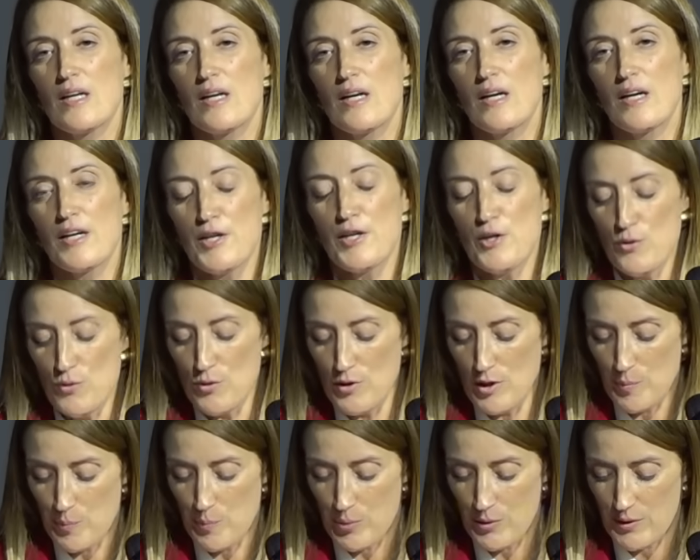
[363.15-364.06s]
A
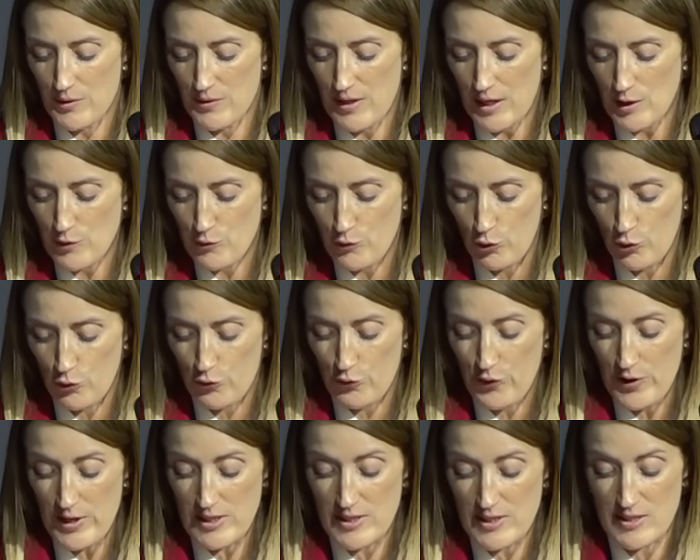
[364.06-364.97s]
Europe that
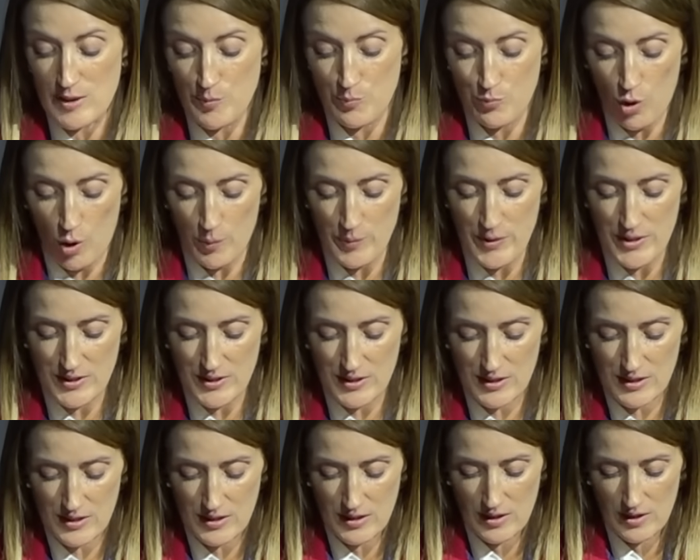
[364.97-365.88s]
fulfills the
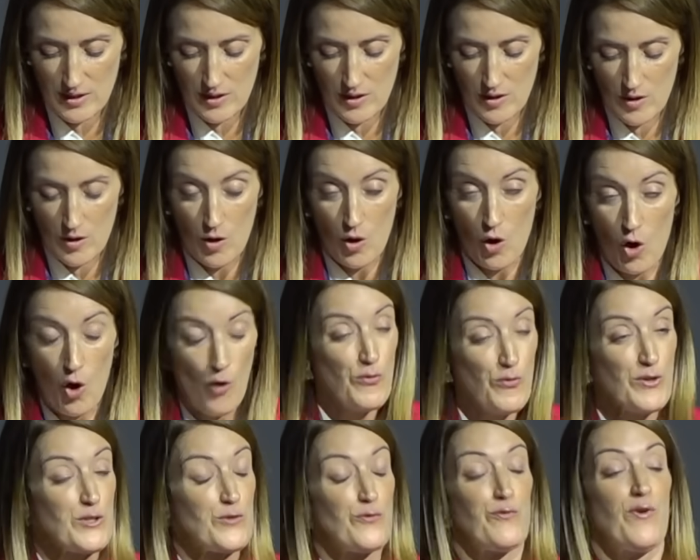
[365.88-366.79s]
promise of
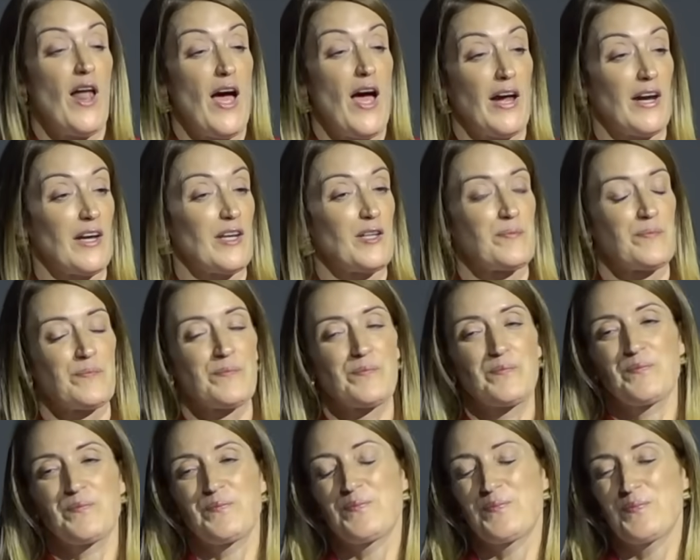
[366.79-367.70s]
its flag.
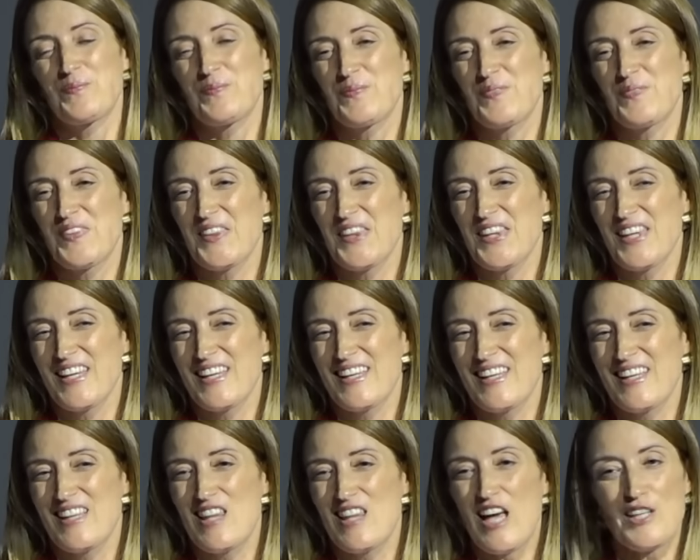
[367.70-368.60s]

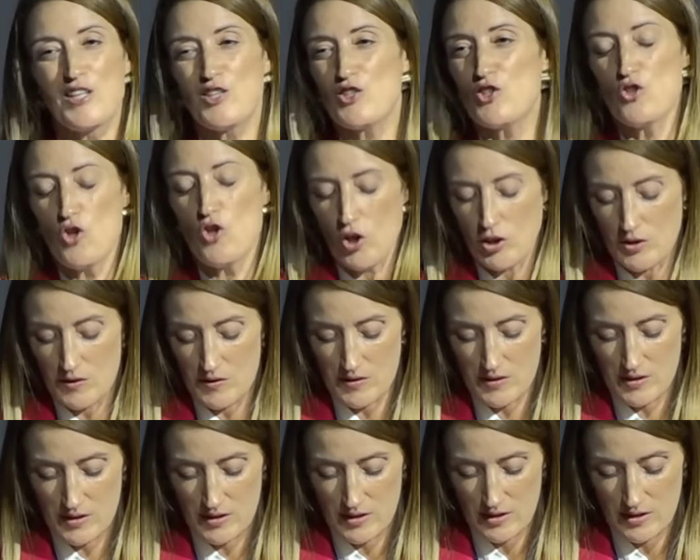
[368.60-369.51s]
That is not
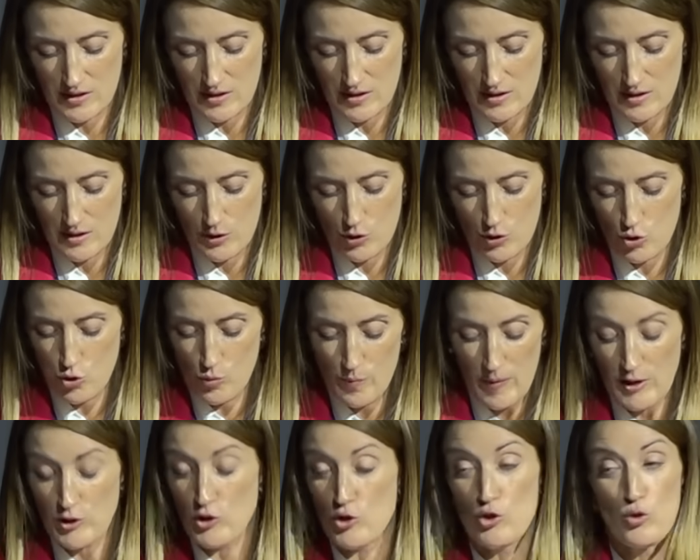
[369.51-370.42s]
too
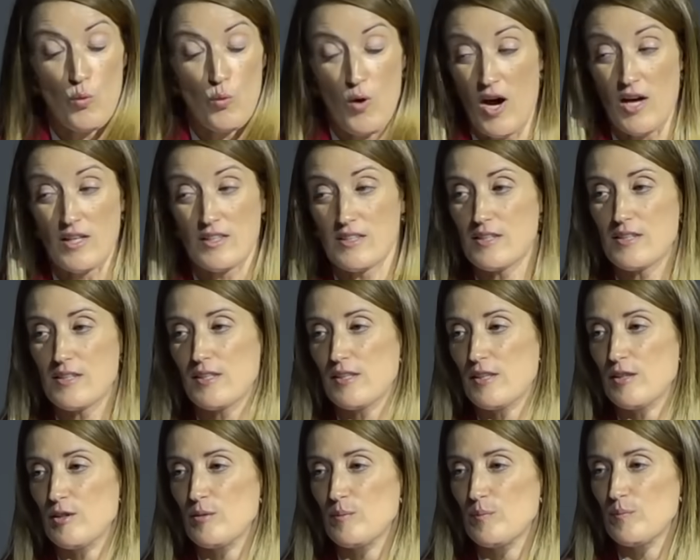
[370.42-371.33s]
much to ask,
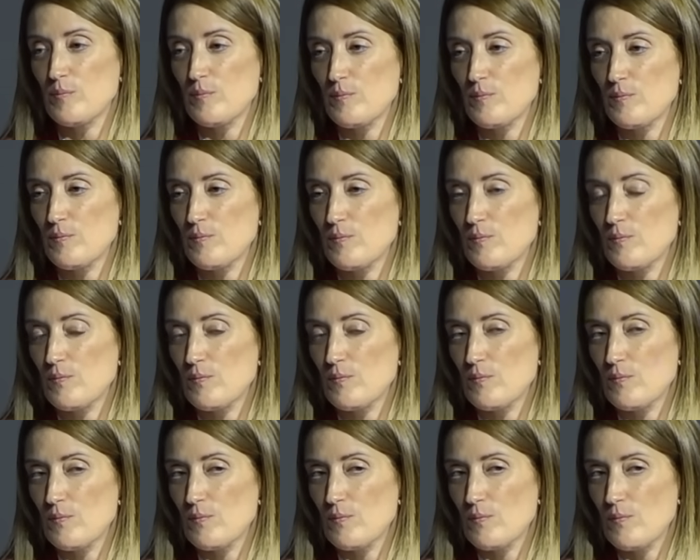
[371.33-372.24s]

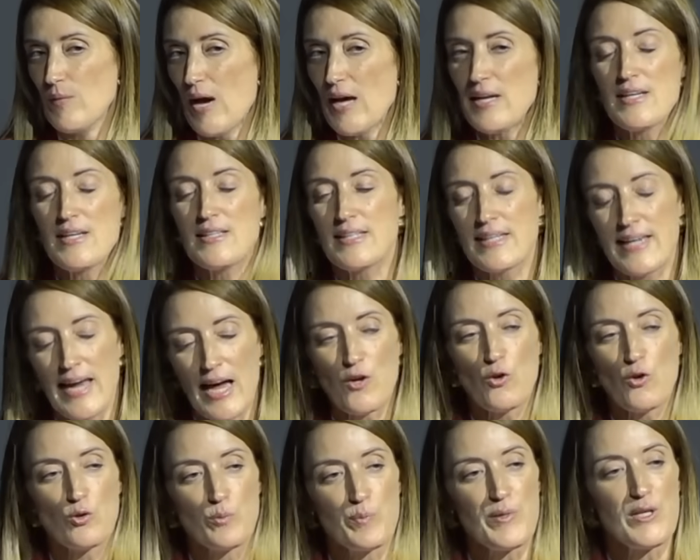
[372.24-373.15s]
and it
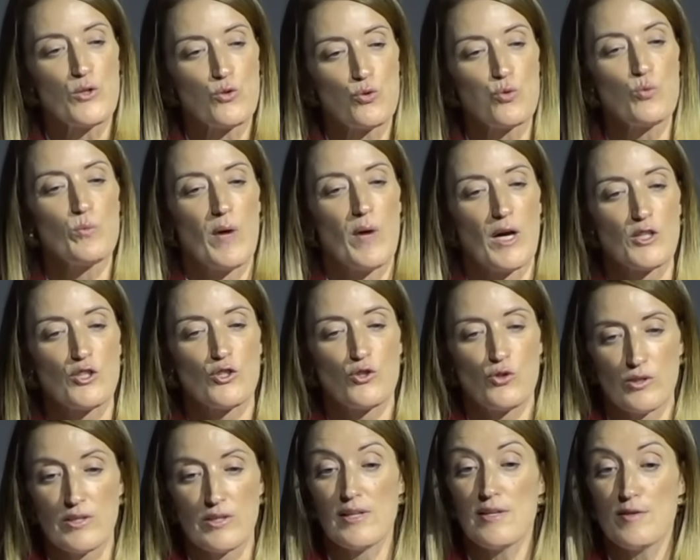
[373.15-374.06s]
cannot be too much to
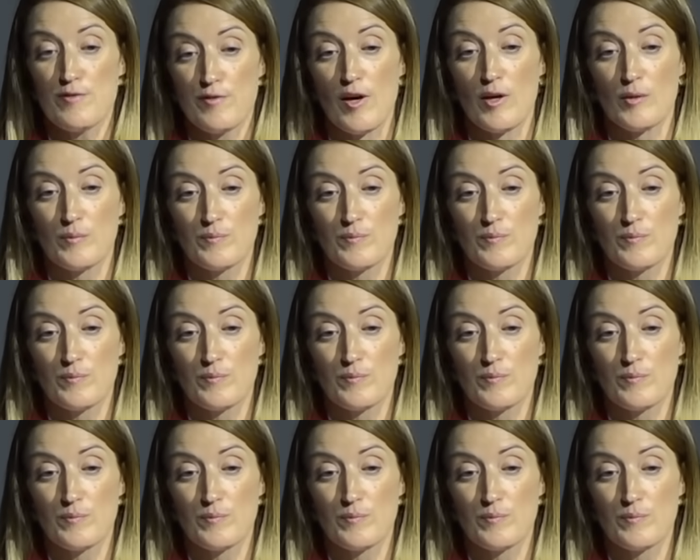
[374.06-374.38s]
deliver.